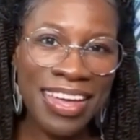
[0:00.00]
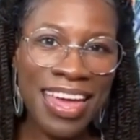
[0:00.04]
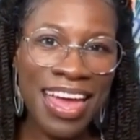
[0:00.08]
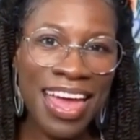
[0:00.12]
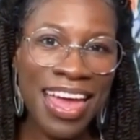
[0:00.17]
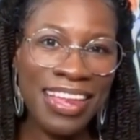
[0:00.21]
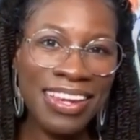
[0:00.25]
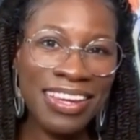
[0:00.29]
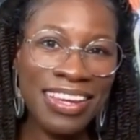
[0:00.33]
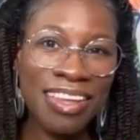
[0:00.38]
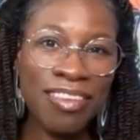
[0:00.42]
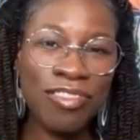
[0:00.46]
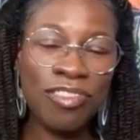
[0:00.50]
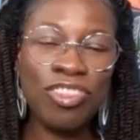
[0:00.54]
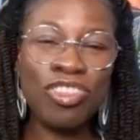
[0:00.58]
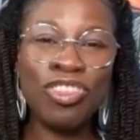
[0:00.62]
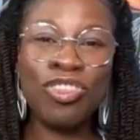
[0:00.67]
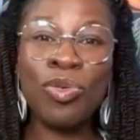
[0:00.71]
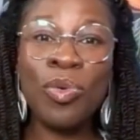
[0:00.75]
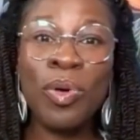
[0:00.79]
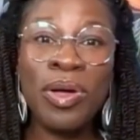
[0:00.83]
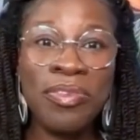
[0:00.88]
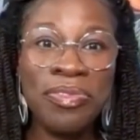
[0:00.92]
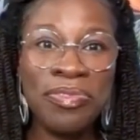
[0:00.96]
and live
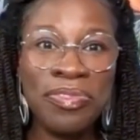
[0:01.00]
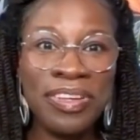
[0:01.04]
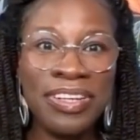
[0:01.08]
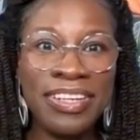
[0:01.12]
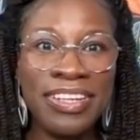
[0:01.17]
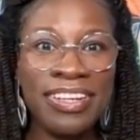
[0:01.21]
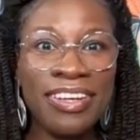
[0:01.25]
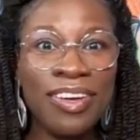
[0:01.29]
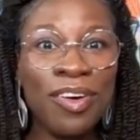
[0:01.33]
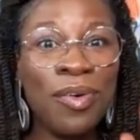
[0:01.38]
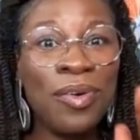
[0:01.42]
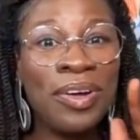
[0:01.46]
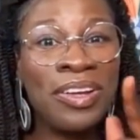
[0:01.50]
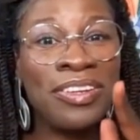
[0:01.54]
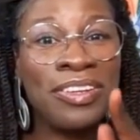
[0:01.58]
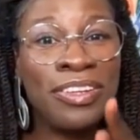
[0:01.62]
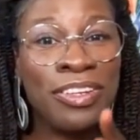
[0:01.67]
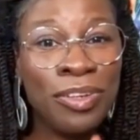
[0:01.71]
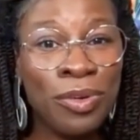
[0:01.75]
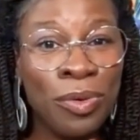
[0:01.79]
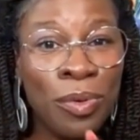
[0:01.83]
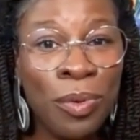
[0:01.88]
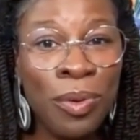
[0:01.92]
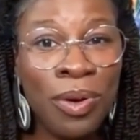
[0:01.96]
joyfully on
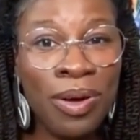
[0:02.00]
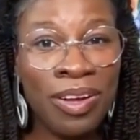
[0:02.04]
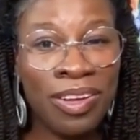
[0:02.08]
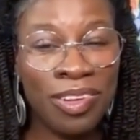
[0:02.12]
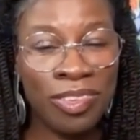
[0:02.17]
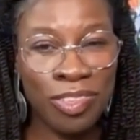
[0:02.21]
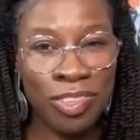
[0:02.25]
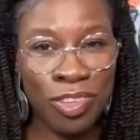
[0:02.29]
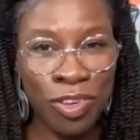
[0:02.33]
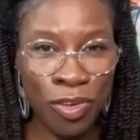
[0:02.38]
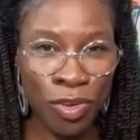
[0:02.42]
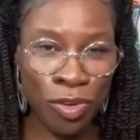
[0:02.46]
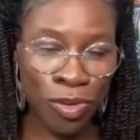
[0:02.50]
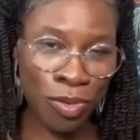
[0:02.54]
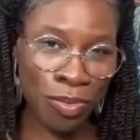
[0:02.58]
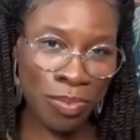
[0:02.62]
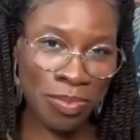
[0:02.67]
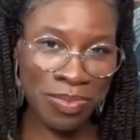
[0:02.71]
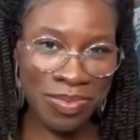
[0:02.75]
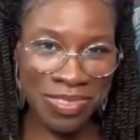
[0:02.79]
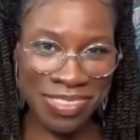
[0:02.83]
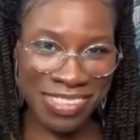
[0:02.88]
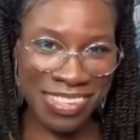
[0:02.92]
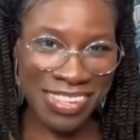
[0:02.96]
your
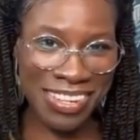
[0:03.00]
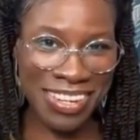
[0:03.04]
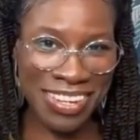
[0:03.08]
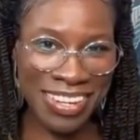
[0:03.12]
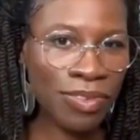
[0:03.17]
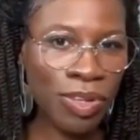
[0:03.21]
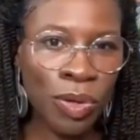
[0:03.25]
terms.